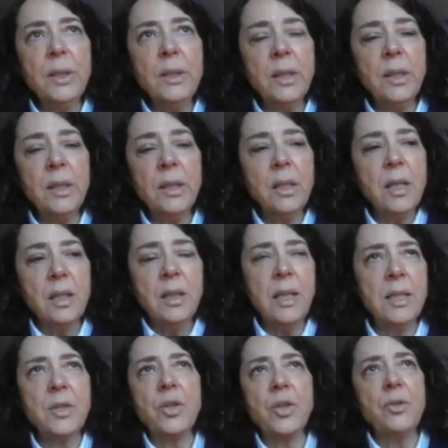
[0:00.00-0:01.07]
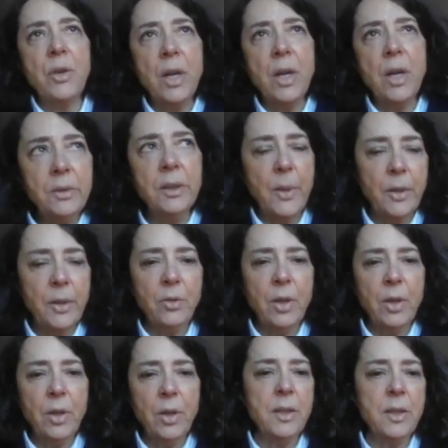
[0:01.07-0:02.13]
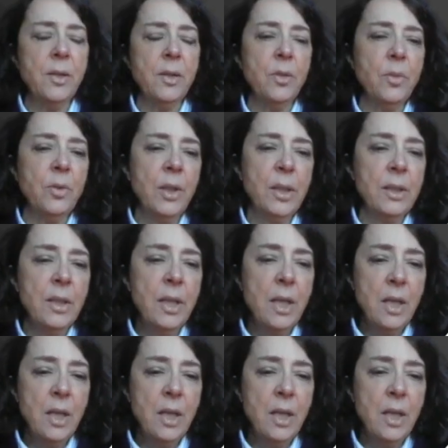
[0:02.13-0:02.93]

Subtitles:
in the lung and it's surrounded by organized pneumonia.